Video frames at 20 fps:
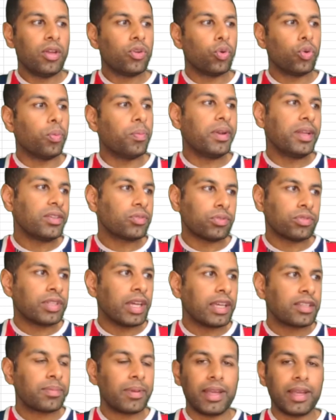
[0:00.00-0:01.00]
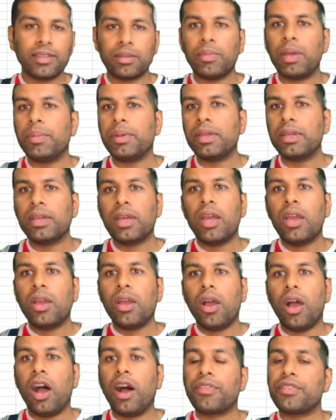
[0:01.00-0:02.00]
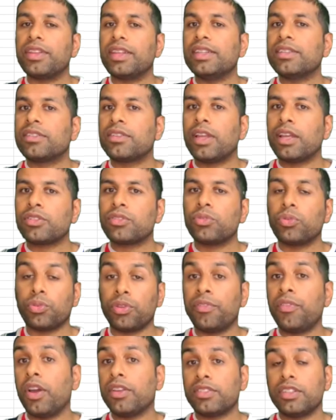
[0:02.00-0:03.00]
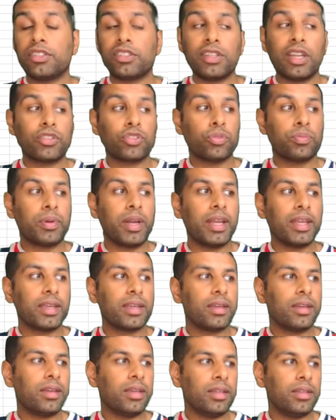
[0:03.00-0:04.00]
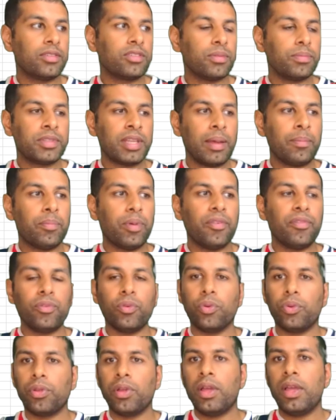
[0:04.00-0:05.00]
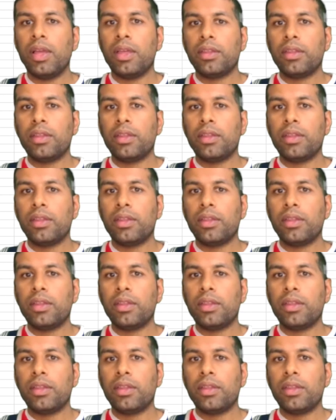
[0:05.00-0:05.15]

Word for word: Normally it sort of takes place maybe after the international, the first international break in September, for